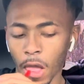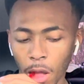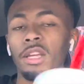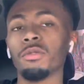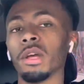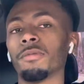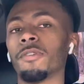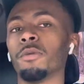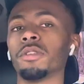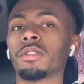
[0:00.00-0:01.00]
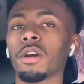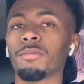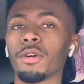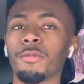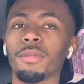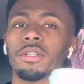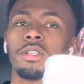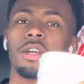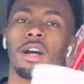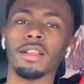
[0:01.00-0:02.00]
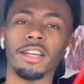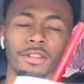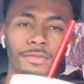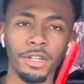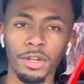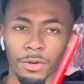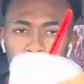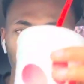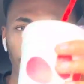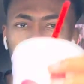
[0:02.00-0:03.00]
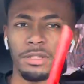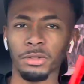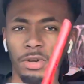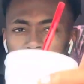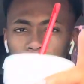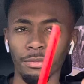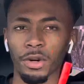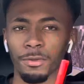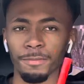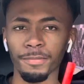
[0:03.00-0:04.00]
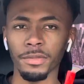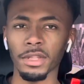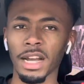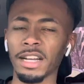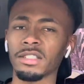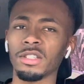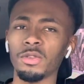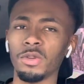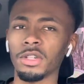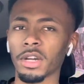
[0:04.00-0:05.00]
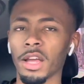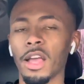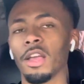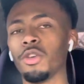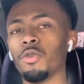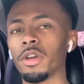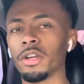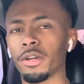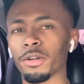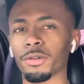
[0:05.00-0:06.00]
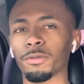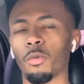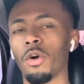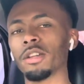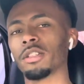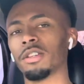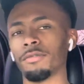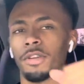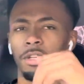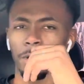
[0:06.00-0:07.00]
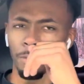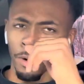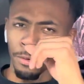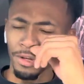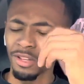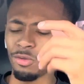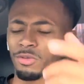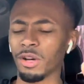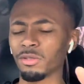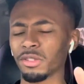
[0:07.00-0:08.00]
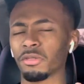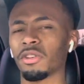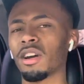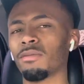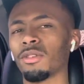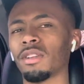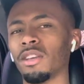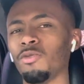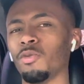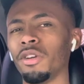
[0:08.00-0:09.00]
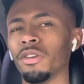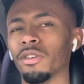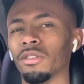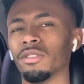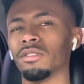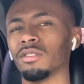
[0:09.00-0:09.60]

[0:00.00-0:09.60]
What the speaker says: Anyway, before we start, bro, make sure y'all like the video and subscribe, bro. I see you in there. You in here watching the video, bro, and you don't subscribe, bro. Like, you weird.